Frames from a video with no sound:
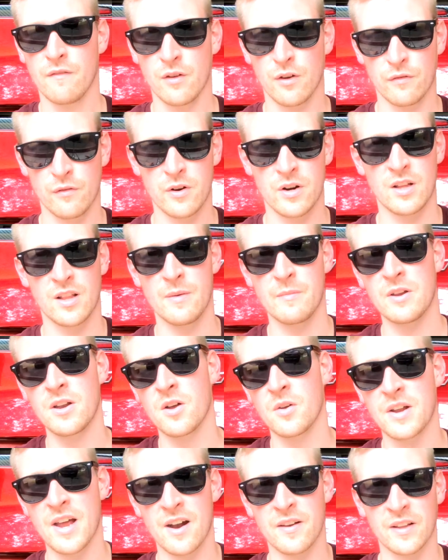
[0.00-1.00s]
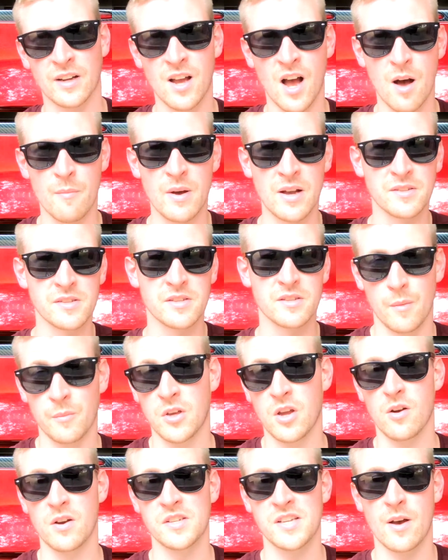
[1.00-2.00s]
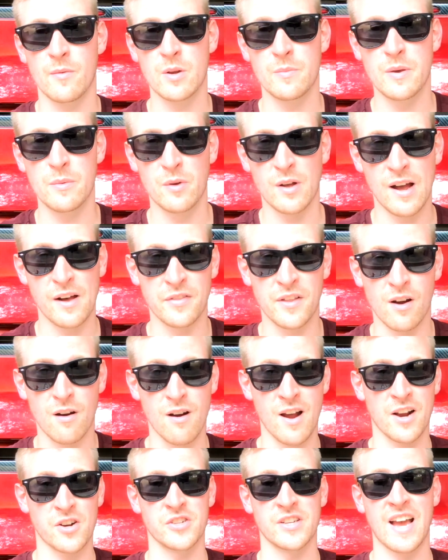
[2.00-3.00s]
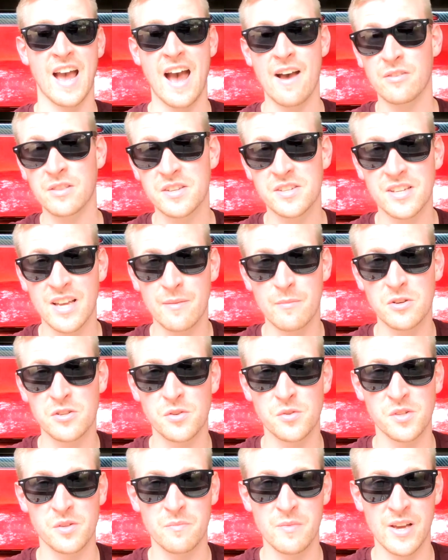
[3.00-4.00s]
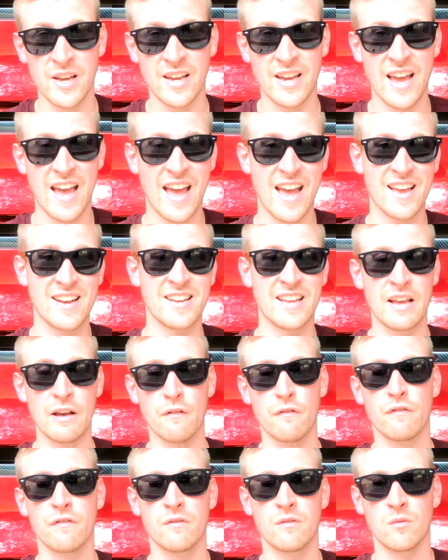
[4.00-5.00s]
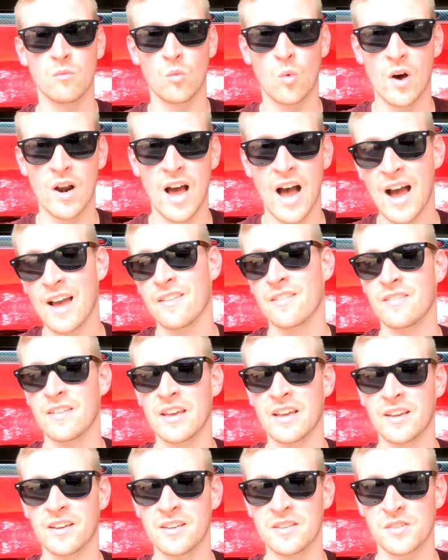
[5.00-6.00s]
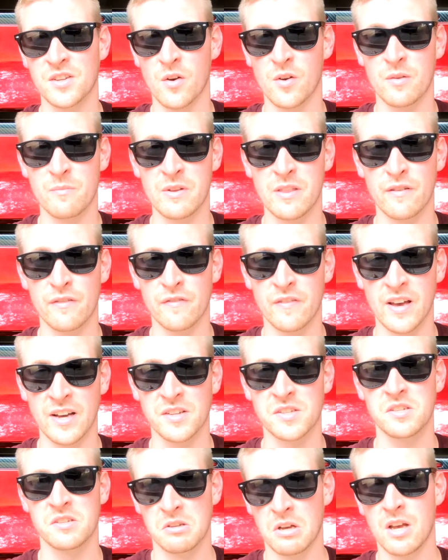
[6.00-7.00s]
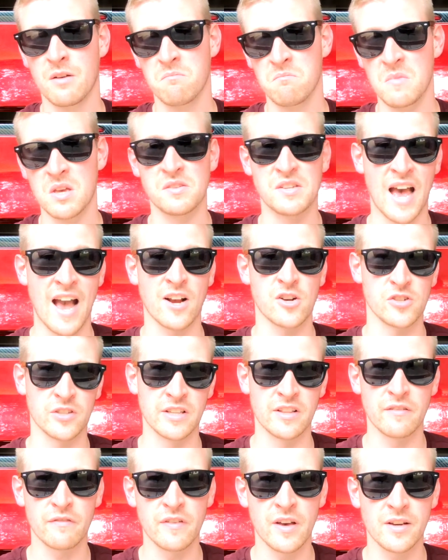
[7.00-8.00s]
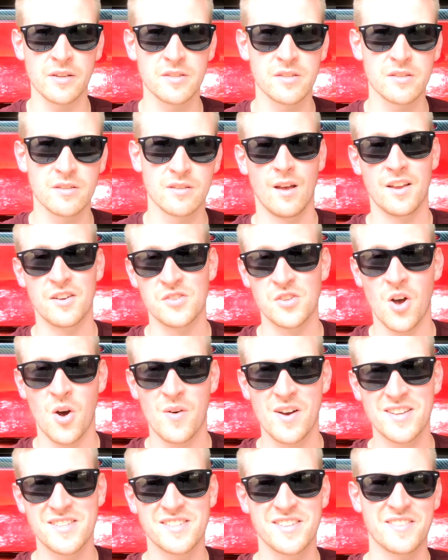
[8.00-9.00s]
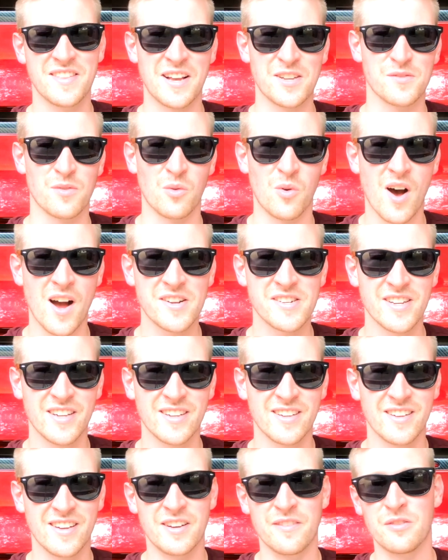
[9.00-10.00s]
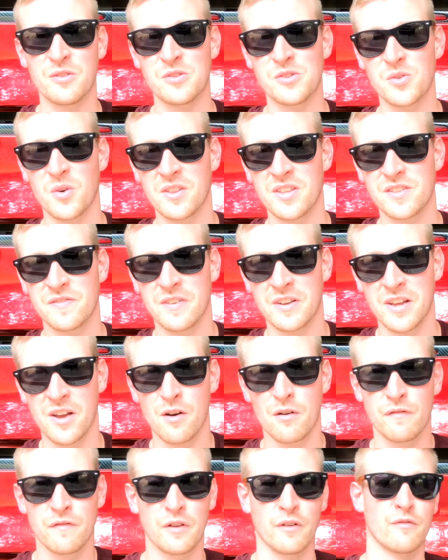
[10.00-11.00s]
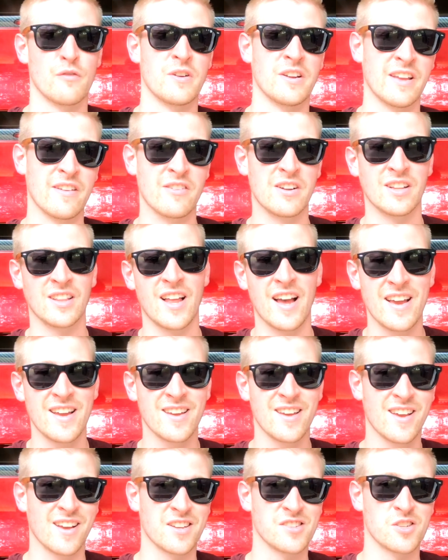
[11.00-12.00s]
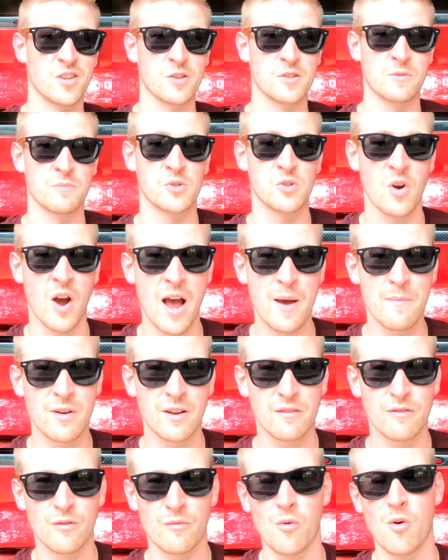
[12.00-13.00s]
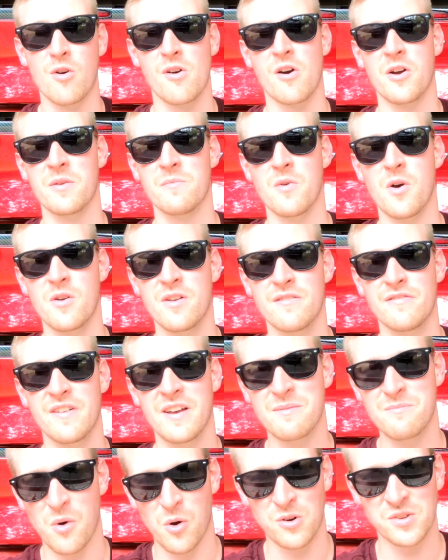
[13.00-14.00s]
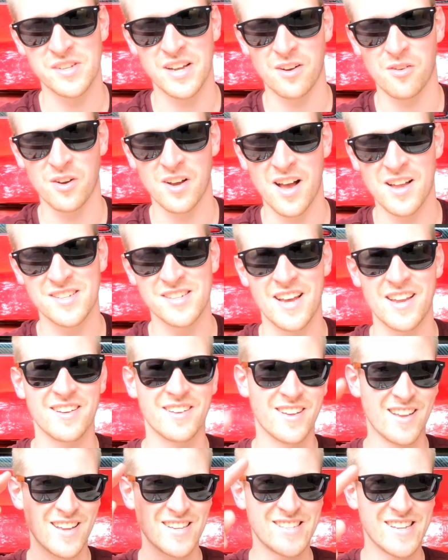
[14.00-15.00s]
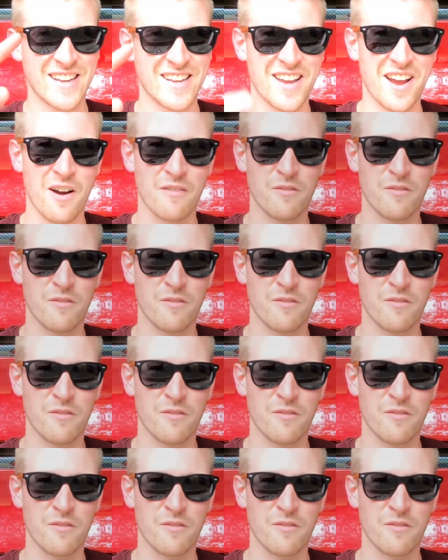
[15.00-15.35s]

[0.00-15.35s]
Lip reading: feel free to let me know down in the comments. I'm curious how many people out there are actually having the same issues as me, and if what I think is going to be the fix is actually the fix. And as always, thanks for watching, and if you enjoyed this video, feel free to give it a like and consider subscribing for more automotive and motorcycle content. Take care,